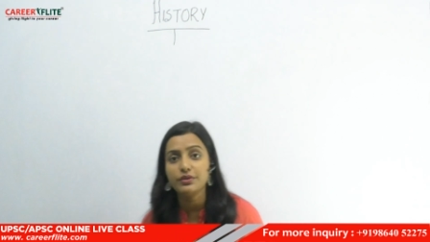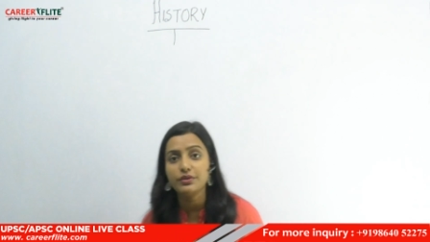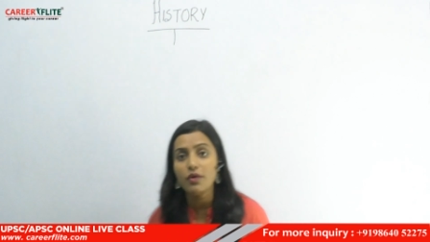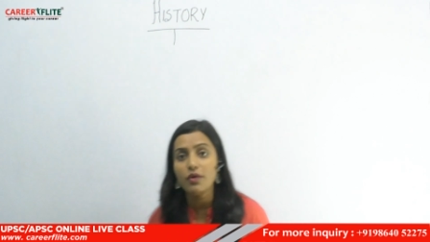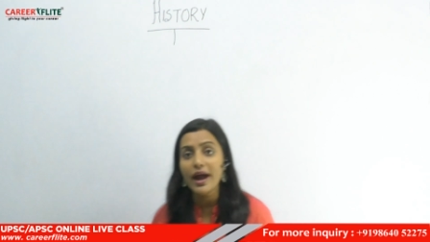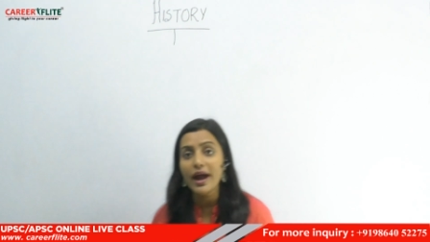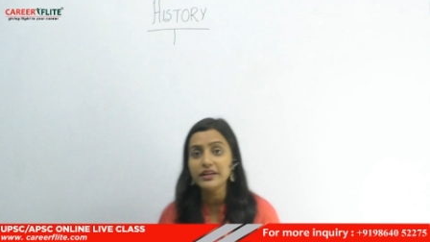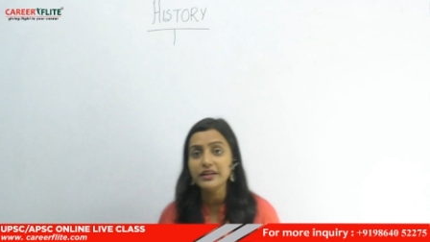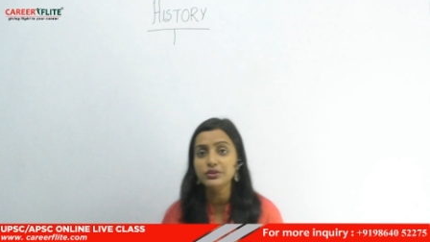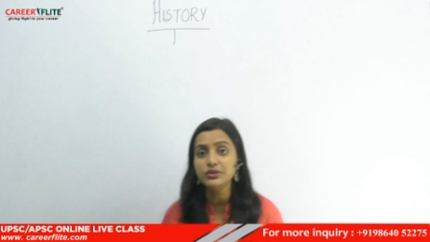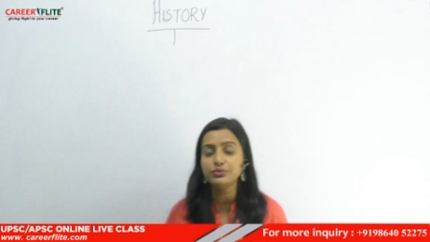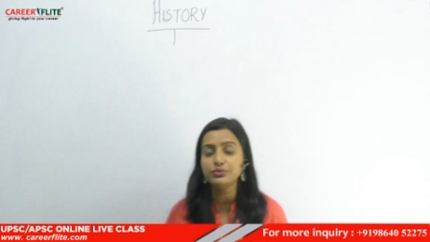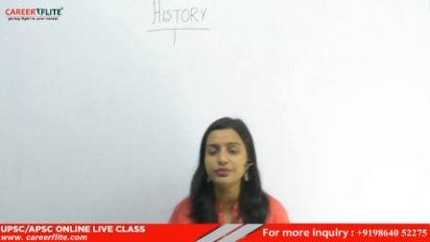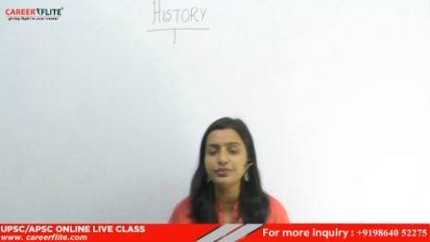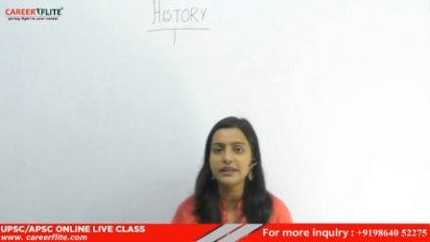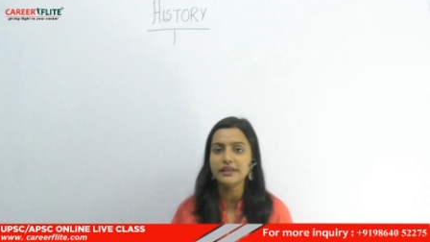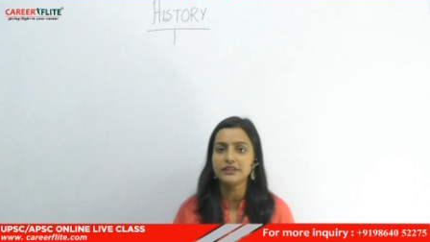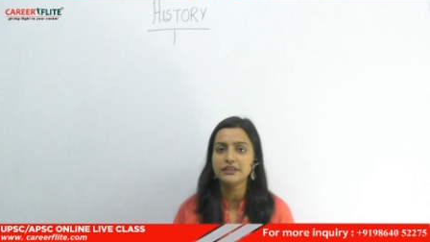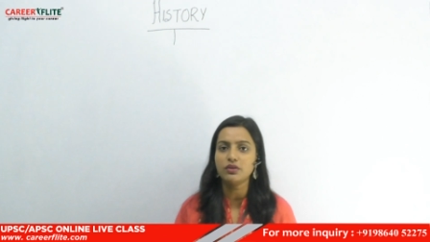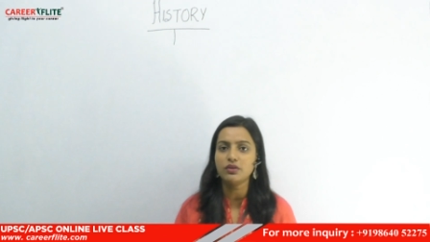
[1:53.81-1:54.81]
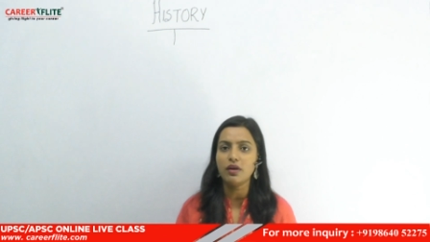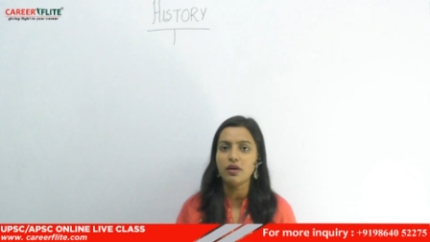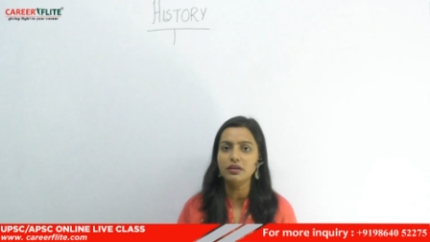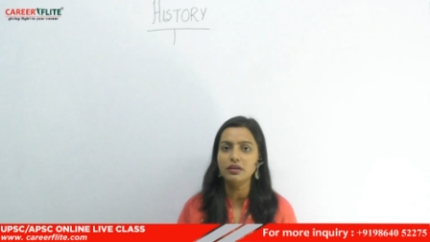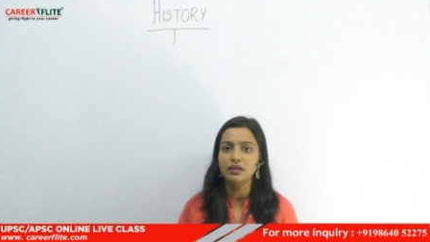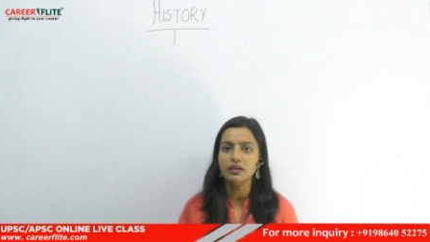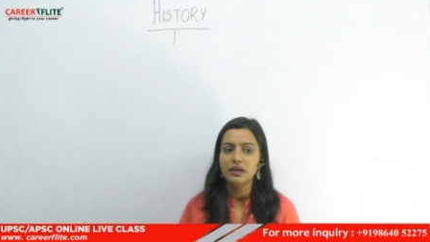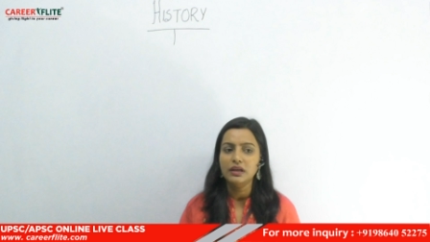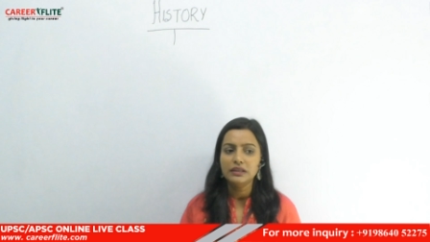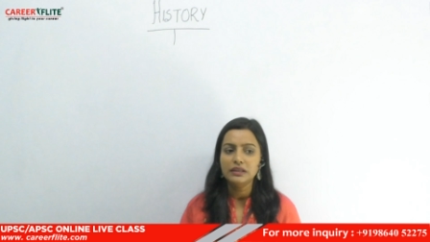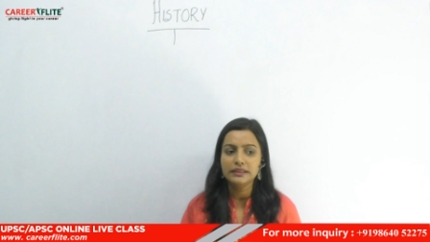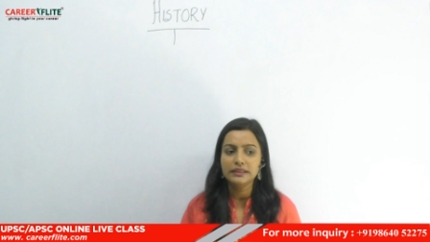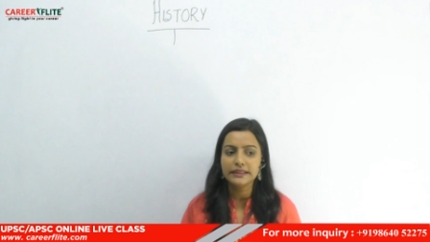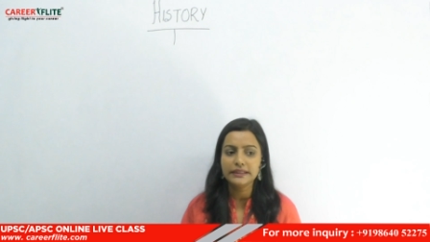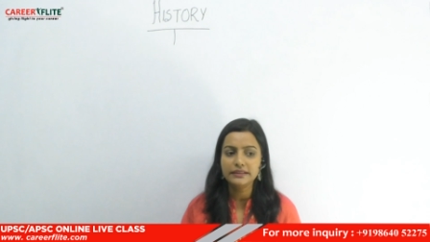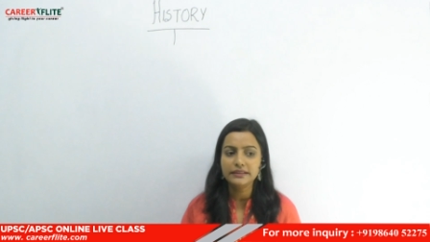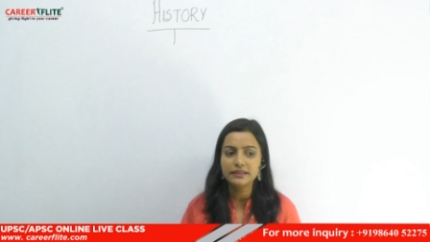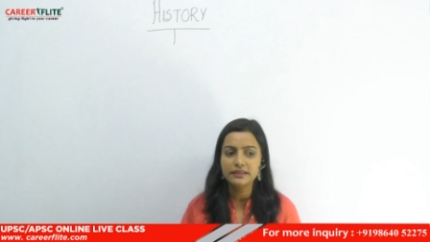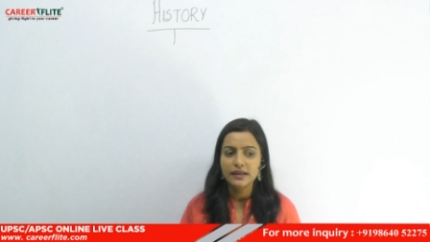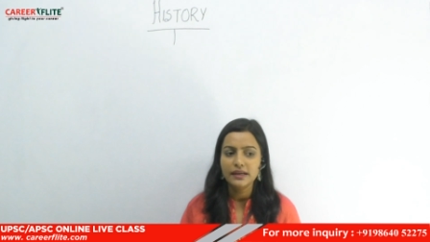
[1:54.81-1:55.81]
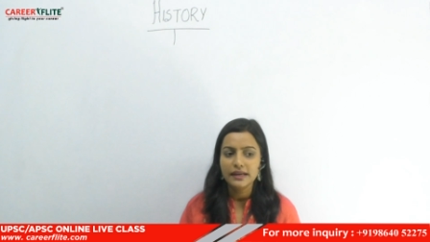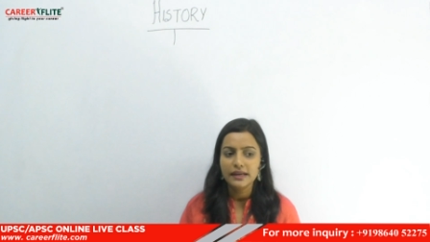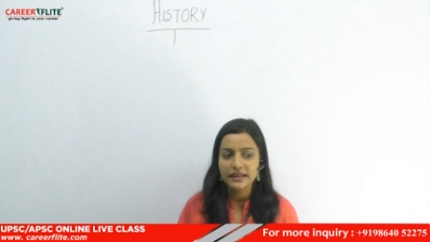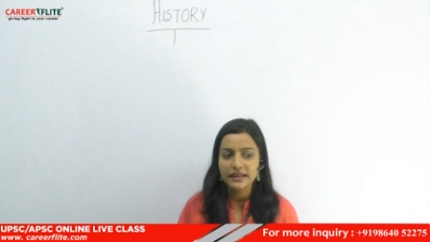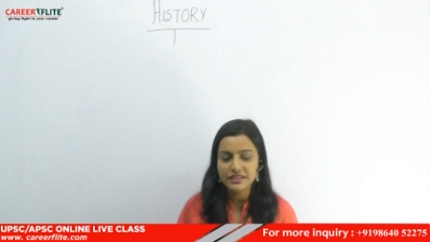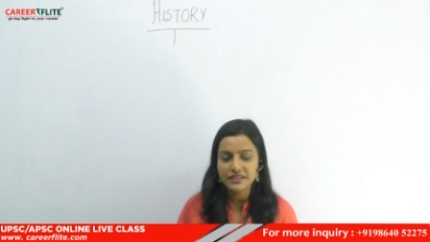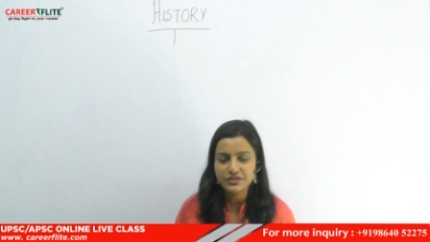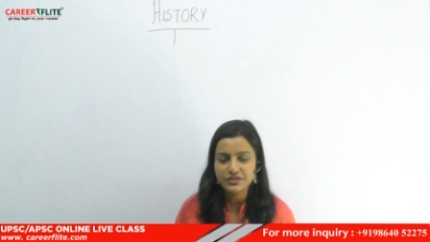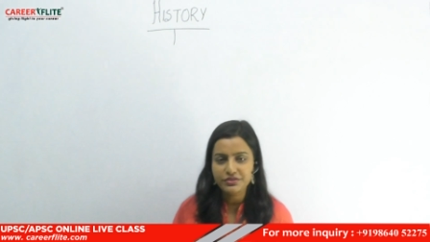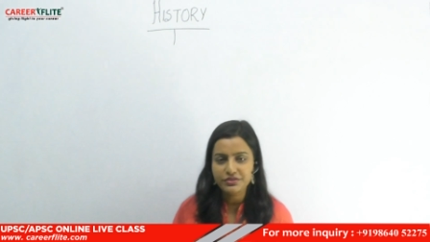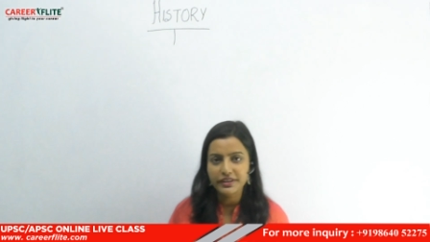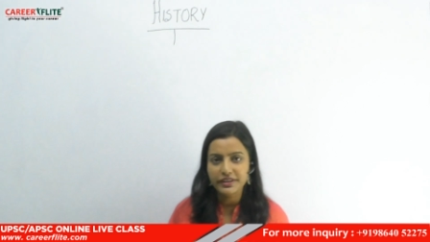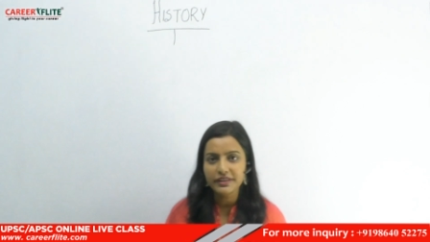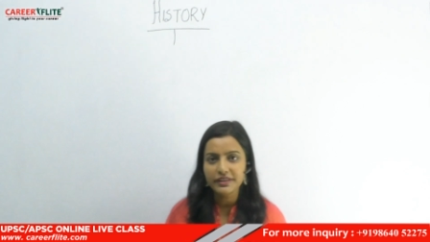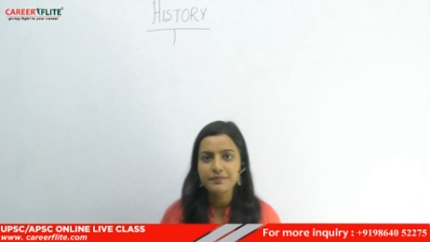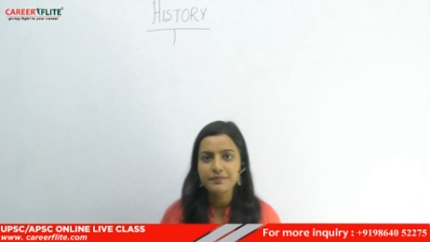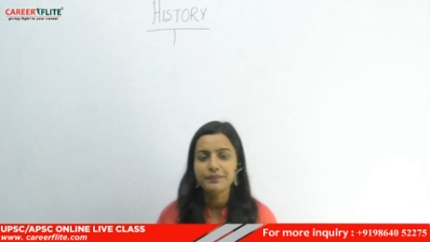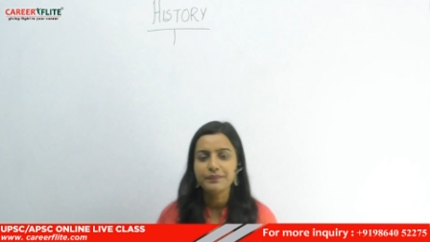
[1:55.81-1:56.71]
Why do we at all need history